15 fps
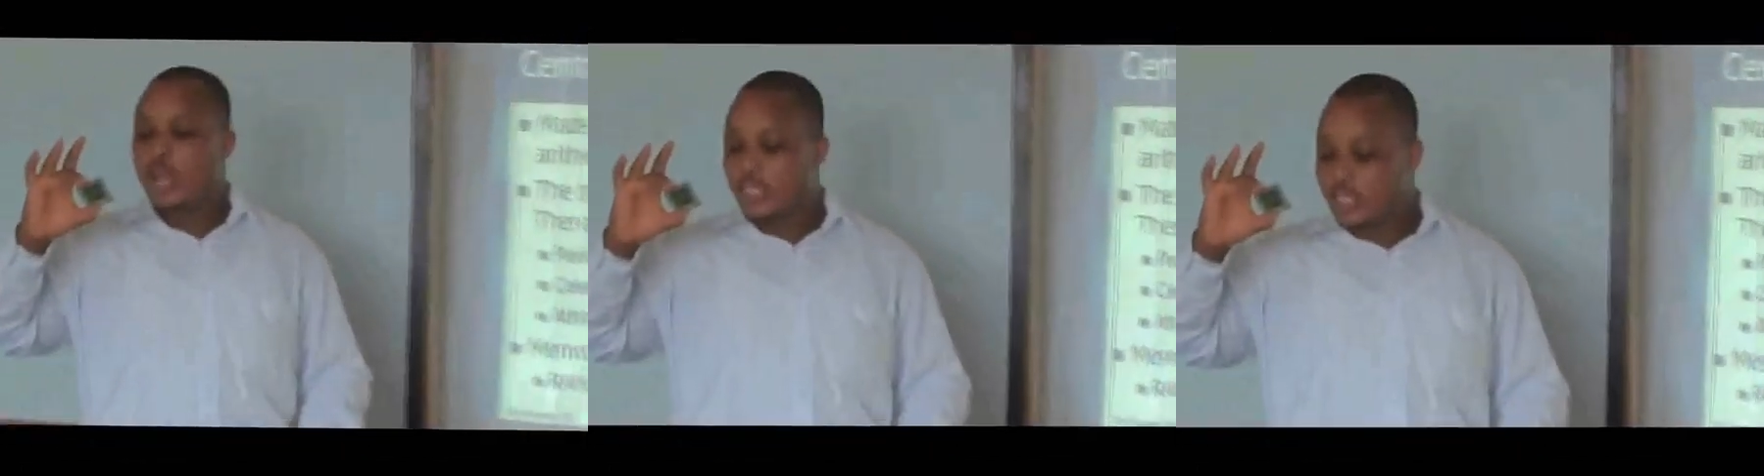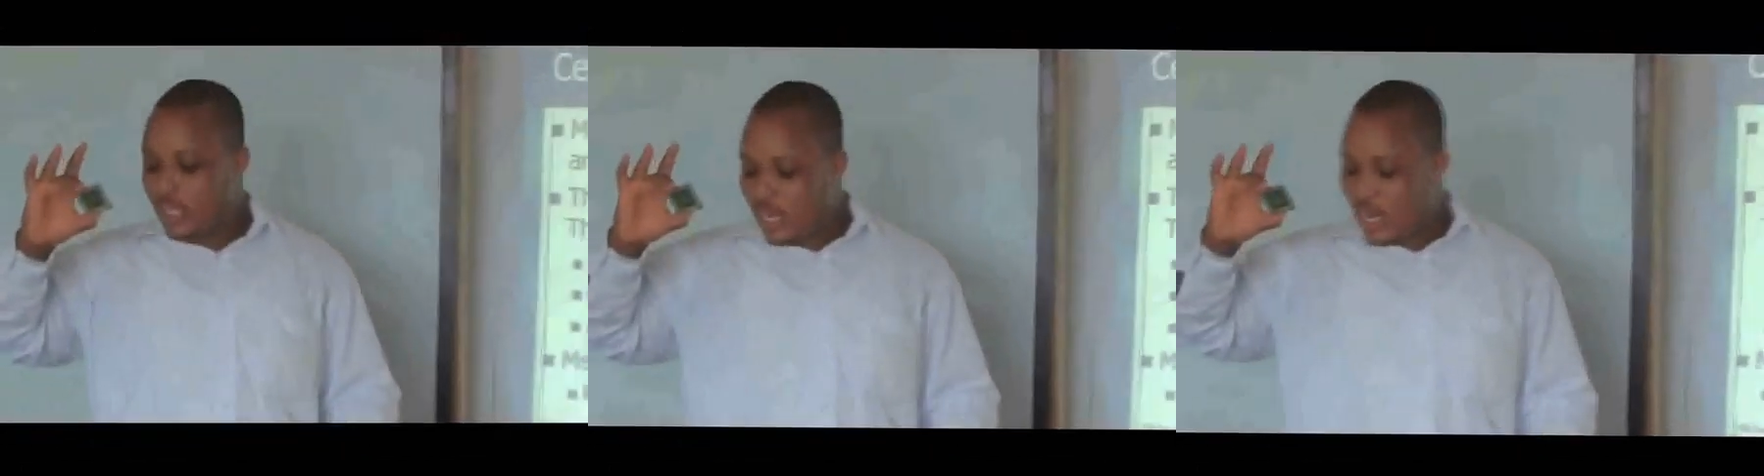
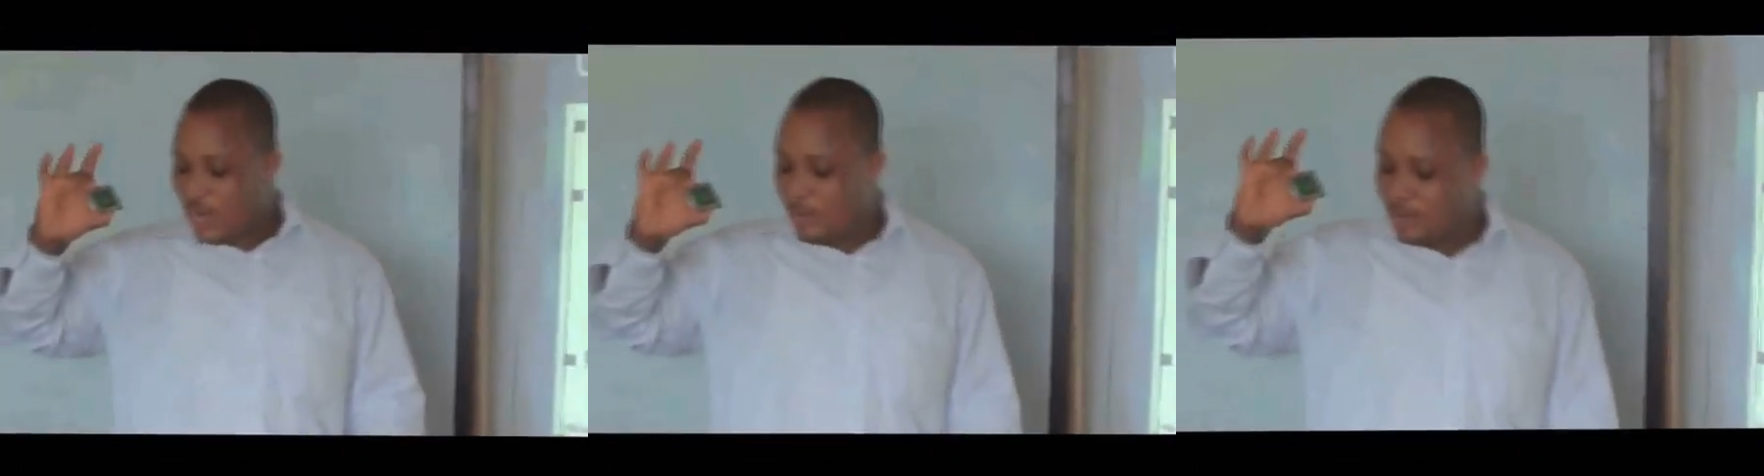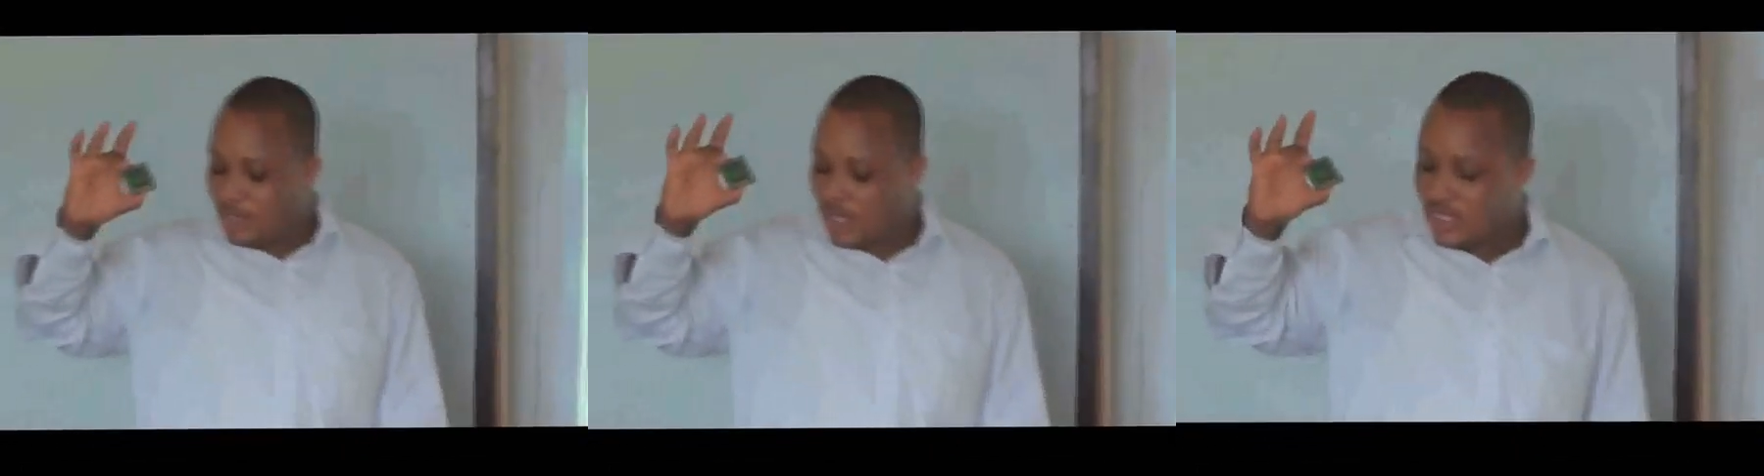we are saying
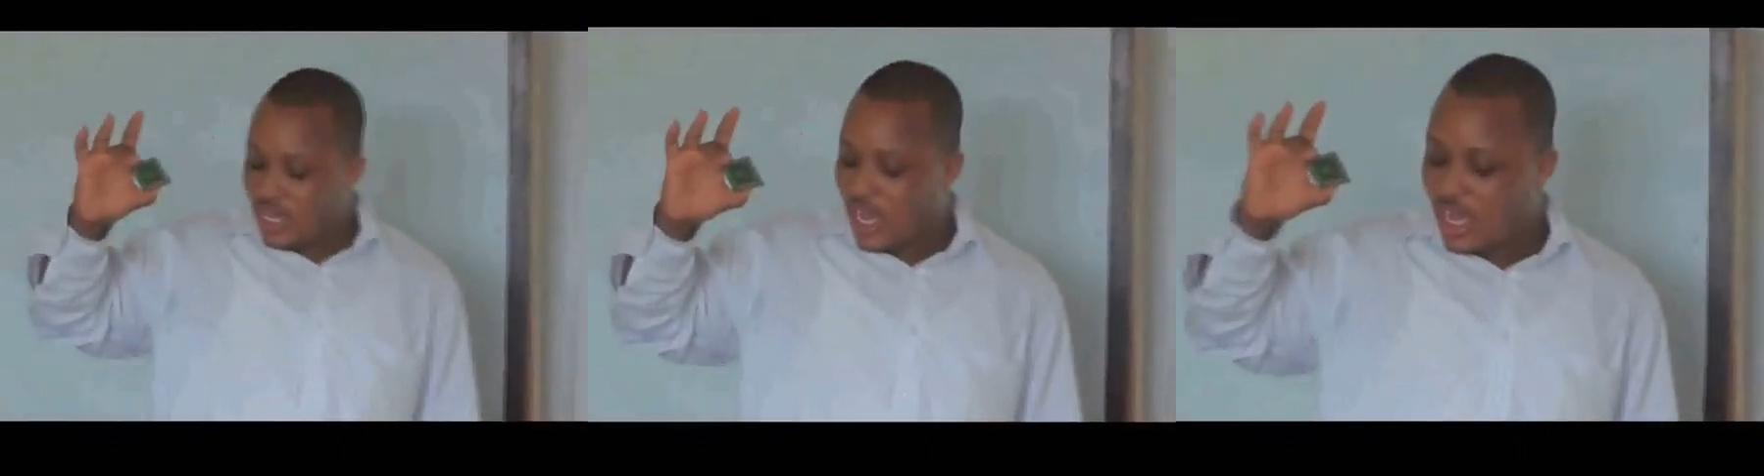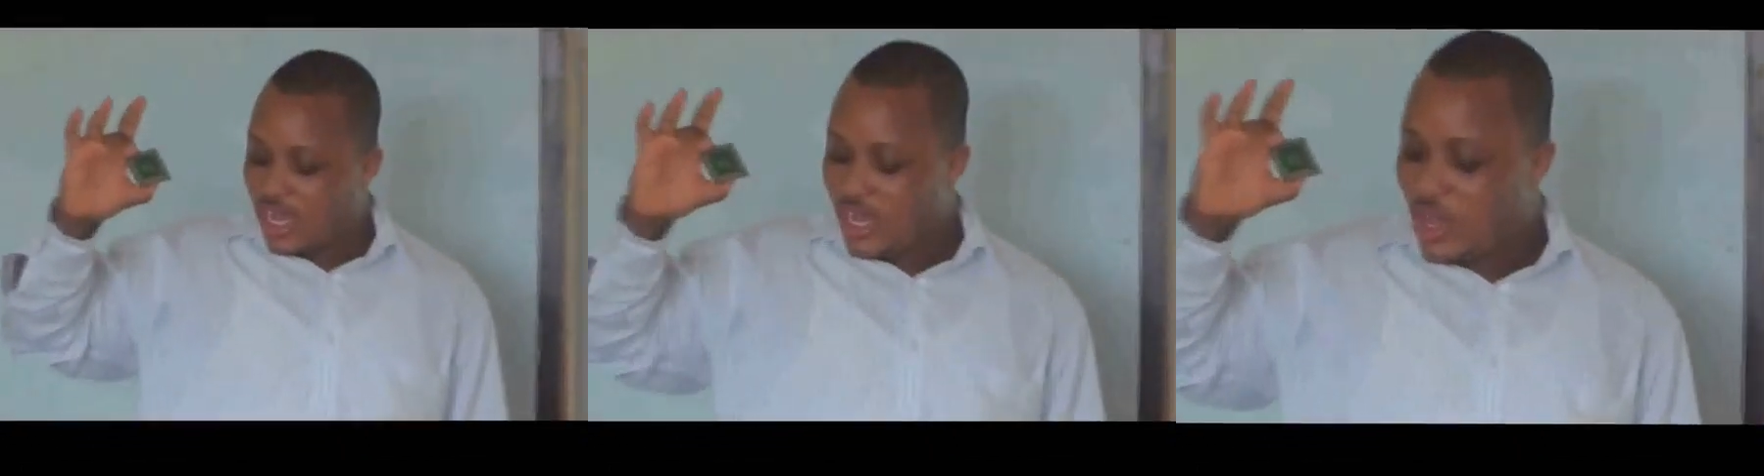that the
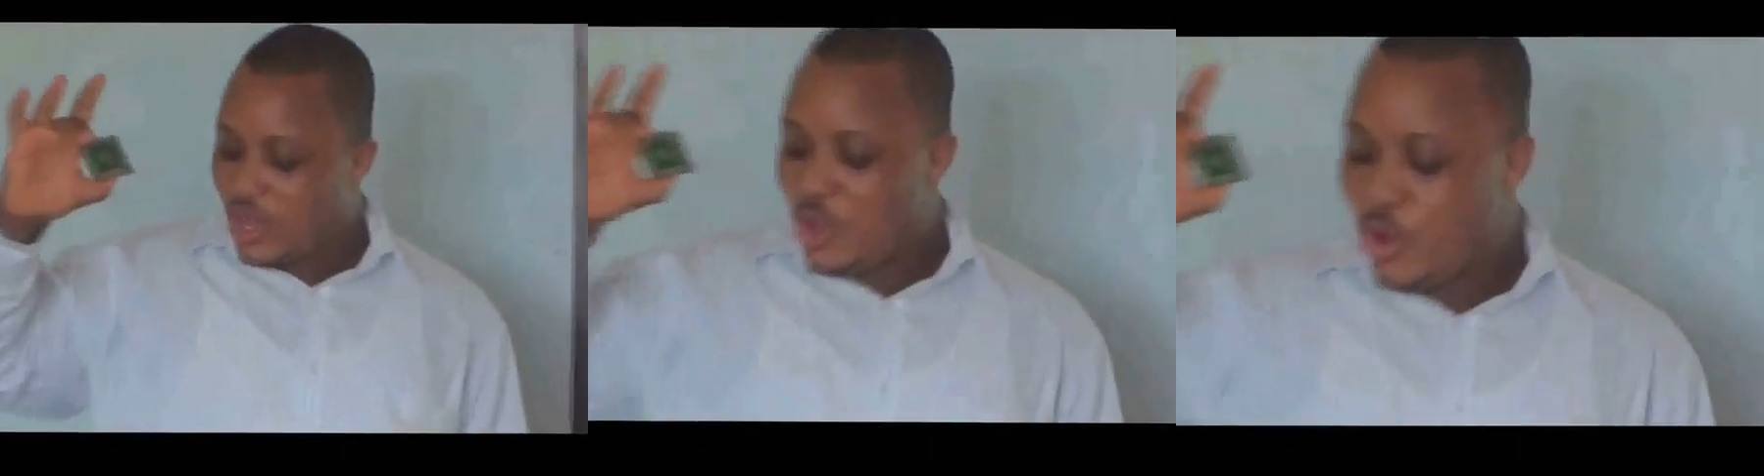processor